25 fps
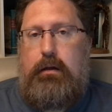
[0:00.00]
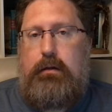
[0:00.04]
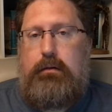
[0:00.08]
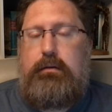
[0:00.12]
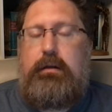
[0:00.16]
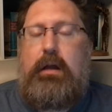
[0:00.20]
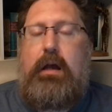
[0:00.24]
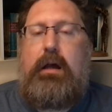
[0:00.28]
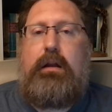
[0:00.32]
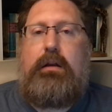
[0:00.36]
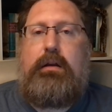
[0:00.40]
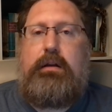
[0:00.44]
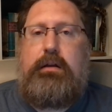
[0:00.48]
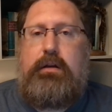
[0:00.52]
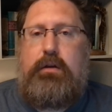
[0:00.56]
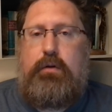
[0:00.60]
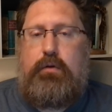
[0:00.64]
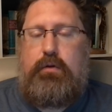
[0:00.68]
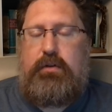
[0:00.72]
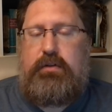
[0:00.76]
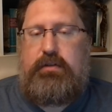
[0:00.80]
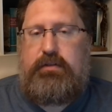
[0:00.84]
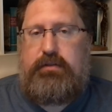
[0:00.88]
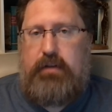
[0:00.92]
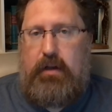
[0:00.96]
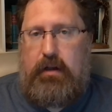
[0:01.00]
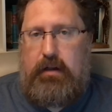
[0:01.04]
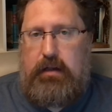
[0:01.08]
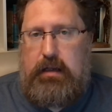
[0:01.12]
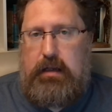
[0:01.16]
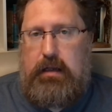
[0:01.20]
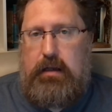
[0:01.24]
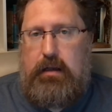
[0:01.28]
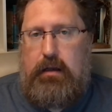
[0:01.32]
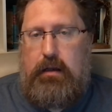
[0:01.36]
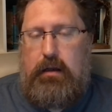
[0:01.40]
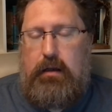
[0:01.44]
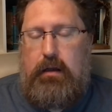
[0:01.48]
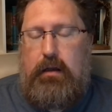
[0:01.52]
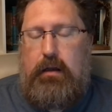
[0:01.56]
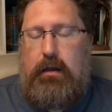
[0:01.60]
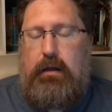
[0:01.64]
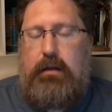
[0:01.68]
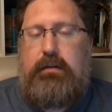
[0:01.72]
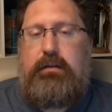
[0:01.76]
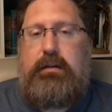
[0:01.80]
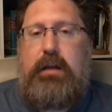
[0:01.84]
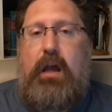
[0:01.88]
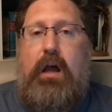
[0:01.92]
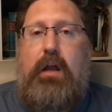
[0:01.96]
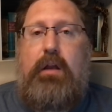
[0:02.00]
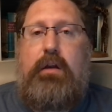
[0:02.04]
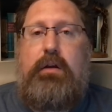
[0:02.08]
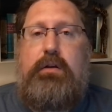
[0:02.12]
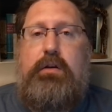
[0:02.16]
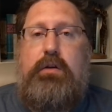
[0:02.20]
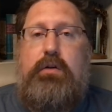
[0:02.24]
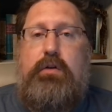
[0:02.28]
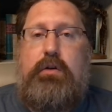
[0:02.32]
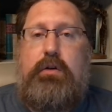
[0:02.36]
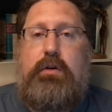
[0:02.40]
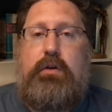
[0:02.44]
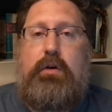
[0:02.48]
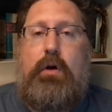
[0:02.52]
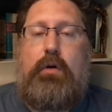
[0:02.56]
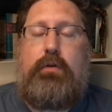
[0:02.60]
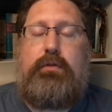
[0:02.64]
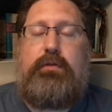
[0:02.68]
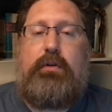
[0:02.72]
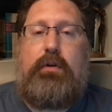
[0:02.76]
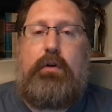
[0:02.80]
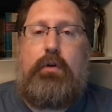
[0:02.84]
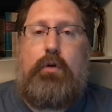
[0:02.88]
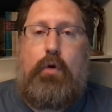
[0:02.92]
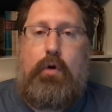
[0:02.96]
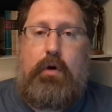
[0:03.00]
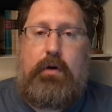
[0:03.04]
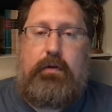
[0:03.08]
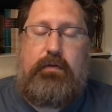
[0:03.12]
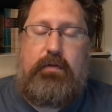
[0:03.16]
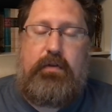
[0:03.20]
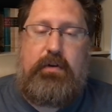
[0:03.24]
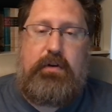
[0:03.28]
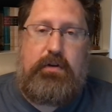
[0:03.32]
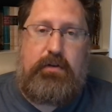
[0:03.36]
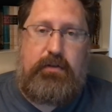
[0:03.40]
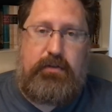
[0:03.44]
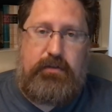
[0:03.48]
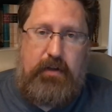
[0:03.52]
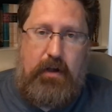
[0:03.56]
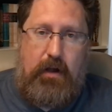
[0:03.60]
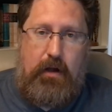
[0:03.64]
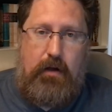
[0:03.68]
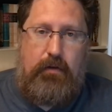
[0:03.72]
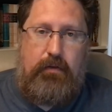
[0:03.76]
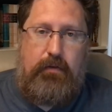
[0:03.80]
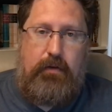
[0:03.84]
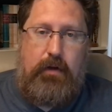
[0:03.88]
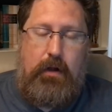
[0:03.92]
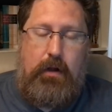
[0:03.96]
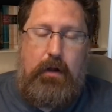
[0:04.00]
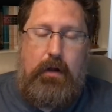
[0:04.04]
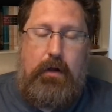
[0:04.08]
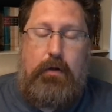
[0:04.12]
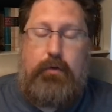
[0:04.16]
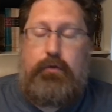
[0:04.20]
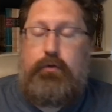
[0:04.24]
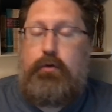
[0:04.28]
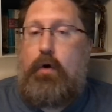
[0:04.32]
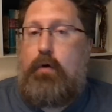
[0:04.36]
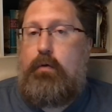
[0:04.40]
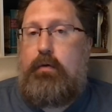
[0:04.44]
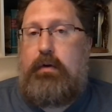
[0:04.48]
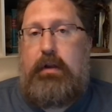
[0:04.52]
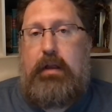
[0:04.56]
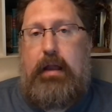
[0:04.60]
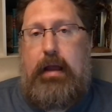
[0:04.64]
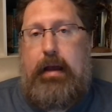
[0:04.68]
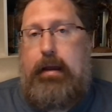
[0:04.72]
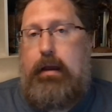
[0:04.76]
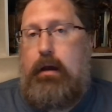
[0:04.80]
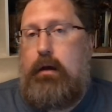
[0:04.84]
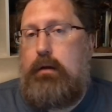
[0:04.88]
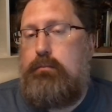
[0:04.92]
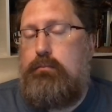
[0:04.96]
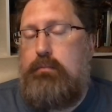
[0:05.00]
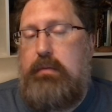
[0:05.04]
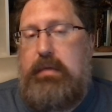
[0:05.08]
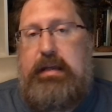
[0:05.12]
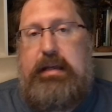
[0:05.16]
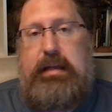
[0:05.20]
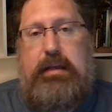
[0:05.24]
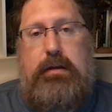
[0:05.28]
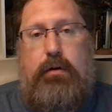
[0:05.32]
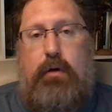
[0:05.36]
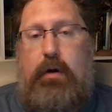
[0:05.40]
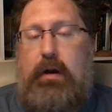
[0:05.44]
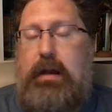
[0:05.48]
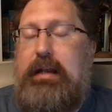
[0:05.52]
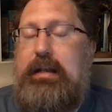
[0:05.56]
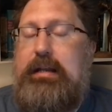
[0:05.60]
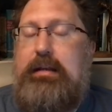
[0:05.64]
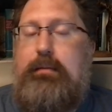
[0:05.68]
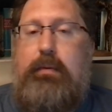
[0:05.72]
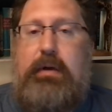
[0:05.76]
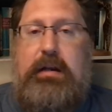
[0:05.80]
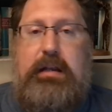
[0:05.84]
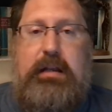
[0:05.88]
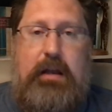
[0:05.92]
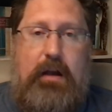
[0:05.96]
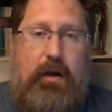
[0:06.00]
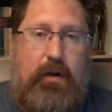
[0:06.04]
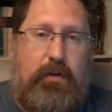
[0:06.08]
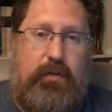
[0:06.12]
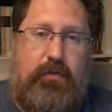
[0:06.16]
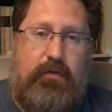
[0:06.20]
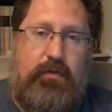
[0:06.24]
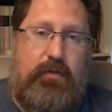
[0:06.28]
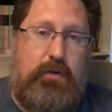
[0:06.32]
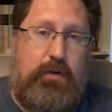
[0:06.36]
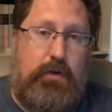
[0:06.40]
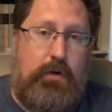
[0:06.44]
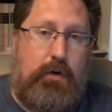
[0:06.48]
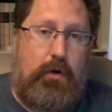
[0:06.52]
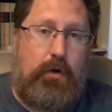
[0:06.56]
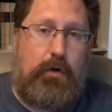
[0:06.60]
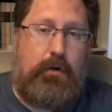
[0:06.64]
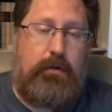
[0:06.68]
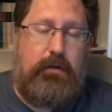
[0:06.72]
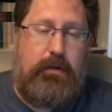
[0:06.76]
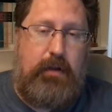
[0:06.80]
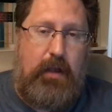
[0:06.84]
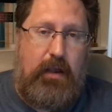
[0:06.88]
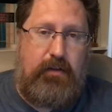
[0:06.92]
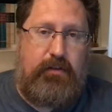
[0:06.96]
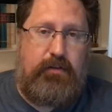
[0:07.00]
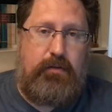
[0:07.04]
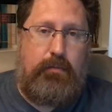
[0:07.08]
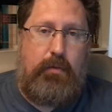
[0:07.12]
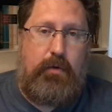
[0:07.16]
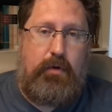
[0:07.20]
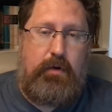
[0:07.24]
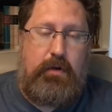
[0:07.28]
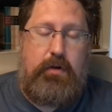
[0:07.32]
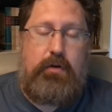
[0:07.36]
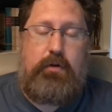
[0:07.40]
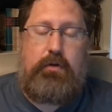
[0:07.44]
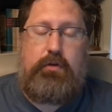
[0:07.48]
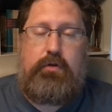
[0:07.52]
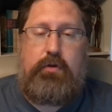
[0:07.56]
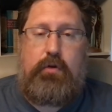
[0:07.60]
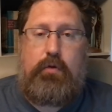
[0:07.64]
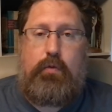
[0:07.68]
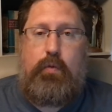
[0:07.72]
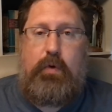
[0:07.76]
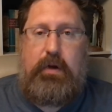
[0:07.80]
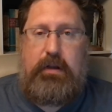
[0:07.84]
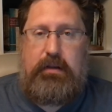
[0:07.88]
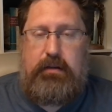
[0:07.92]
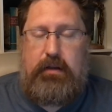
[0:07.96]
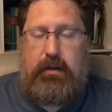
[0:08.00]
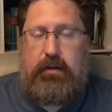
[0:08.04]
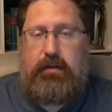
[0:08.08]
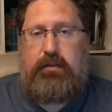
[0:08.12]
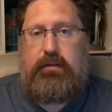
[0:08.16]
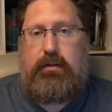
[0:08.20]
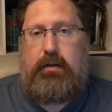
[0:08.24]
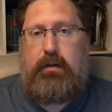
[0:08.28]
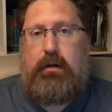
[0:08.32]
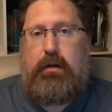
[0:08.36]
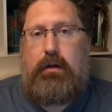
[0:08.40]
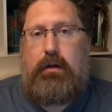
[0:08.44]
telling you to study, telling you to go to the Lord for yourself. Don't rely on me or anybody else for your testimony or your witness.